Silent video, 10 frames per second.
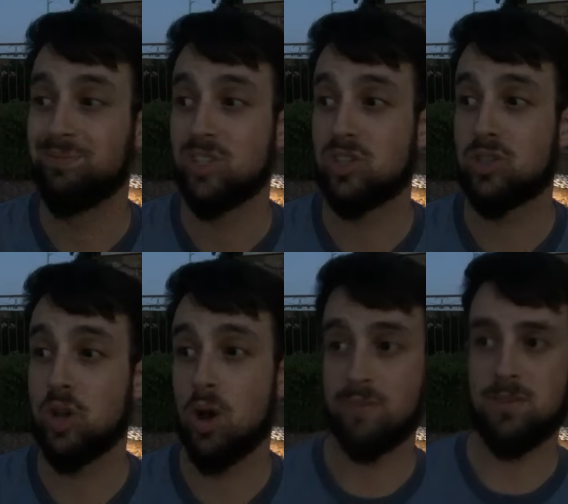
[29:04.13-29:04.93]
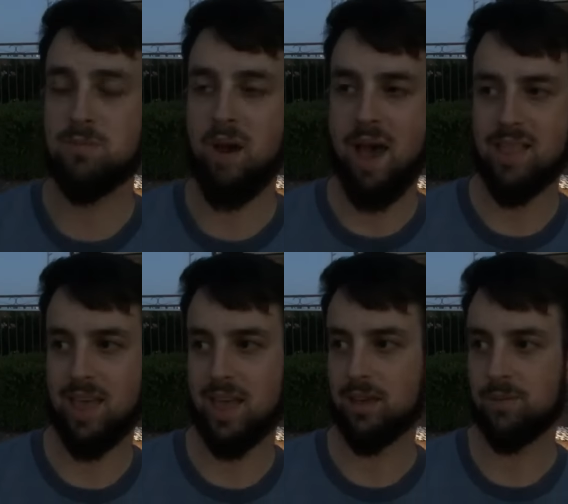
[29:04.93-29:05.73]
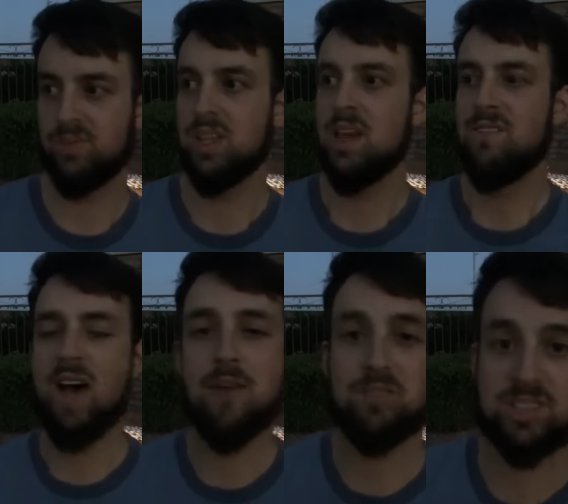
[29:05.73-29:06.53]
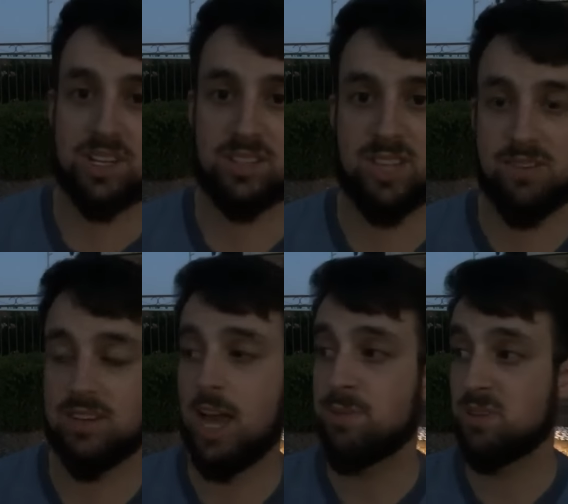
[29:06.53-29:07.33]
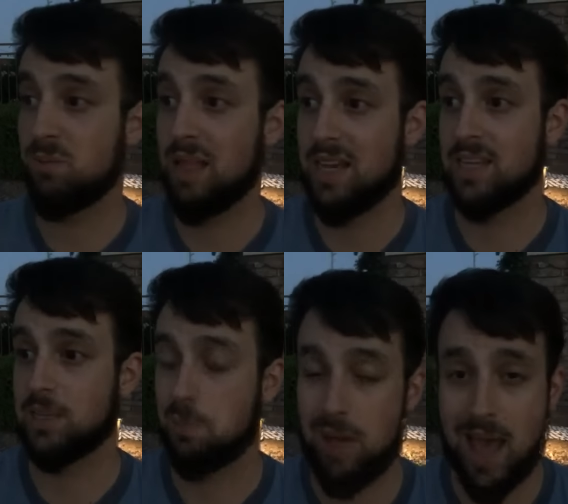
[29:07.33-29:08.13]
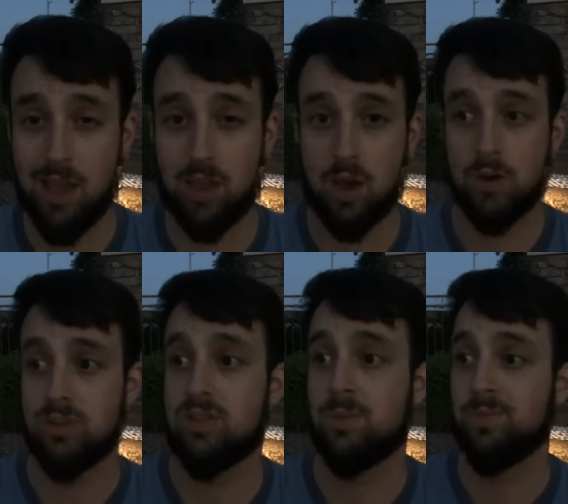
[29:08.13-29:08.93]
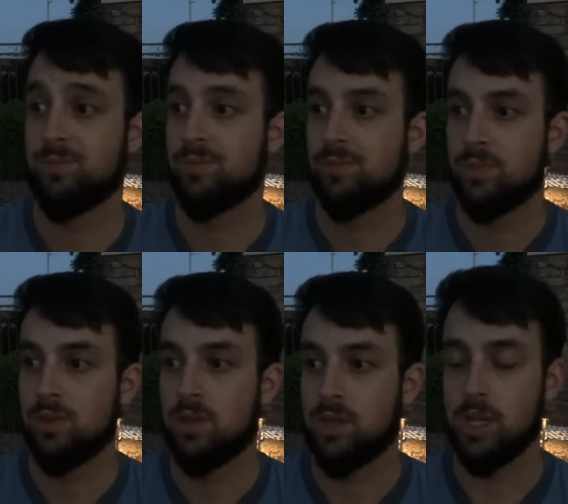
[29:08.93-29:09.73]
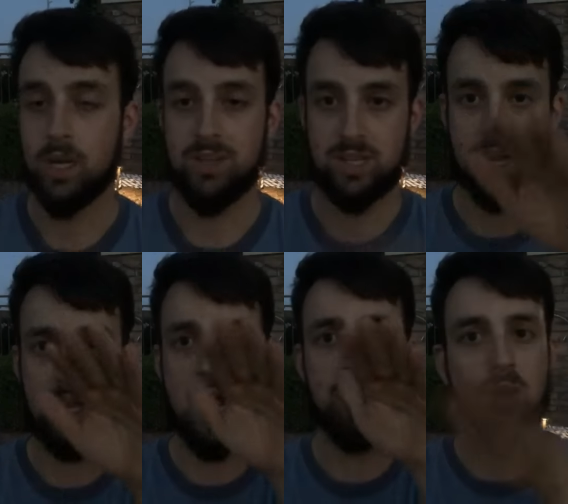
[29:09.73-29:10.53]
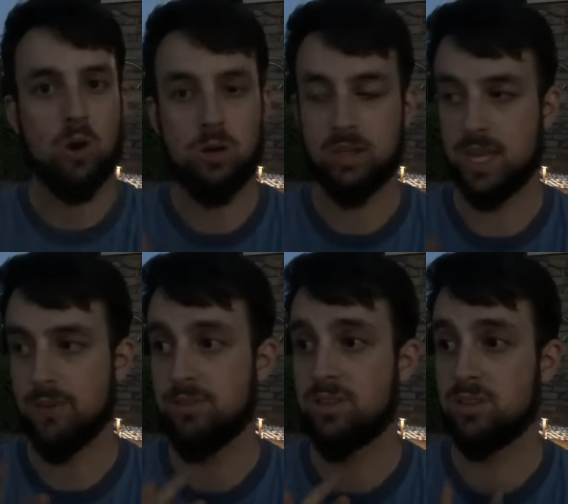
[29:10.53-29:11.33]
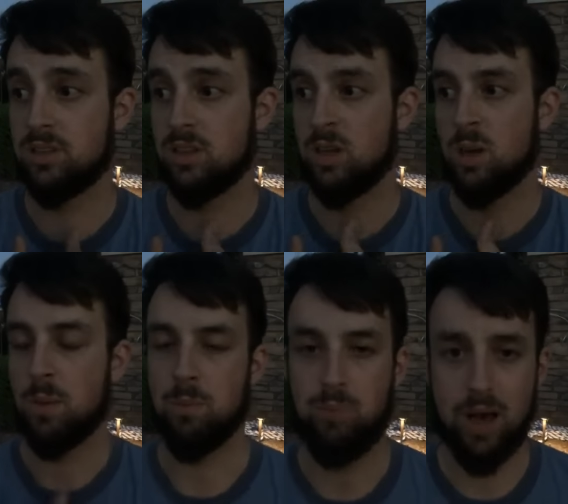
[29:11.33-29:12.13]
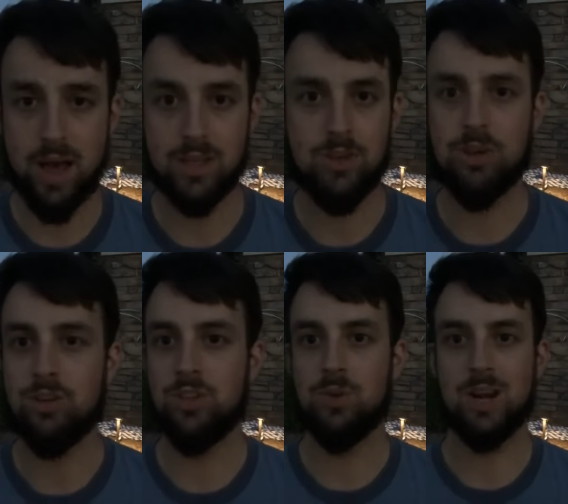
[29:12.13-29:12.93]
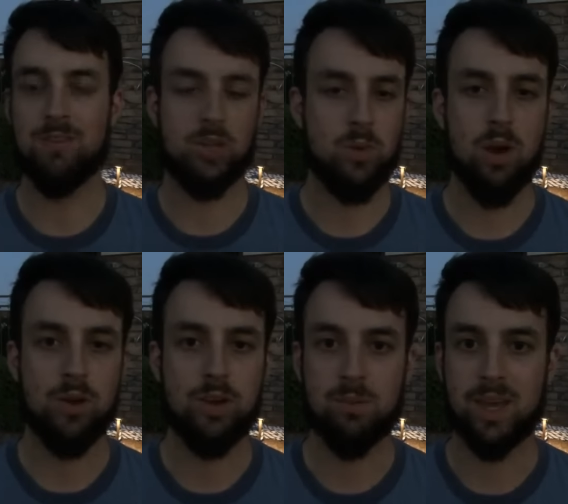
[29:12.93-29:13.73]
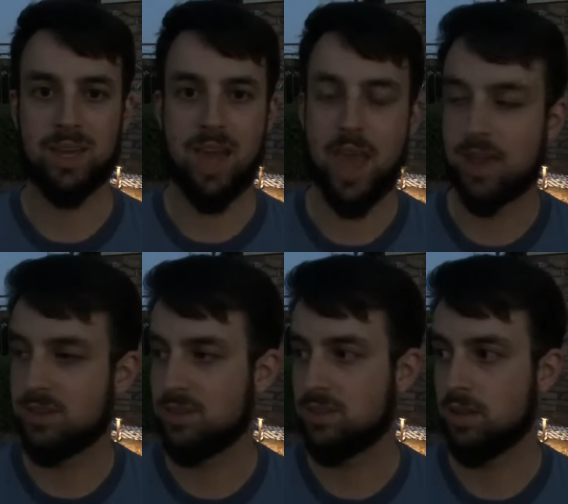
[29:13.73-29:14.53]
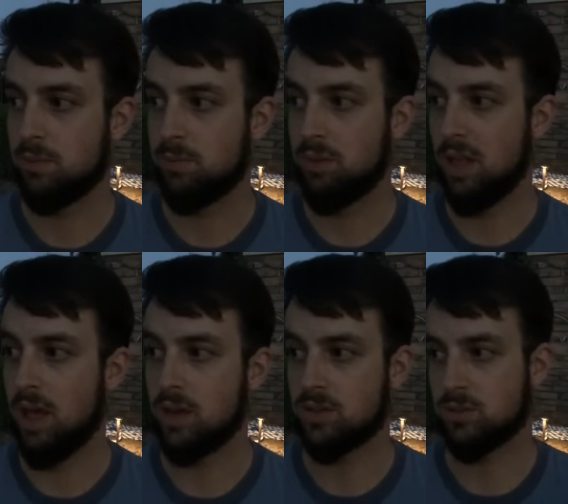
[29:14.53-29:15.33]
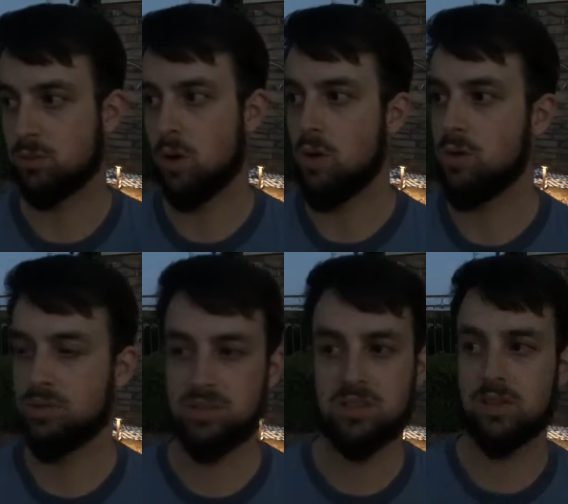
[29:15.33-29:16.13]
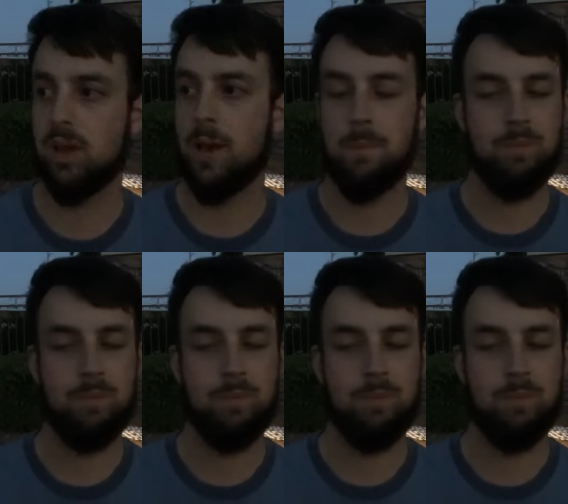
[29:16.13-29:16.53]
so if you buy like five or six different types of blending tobaccos, you know, it's going to come in whole leaves, but you can do whatever you want. You can make cakes, plugs, rolls, uh,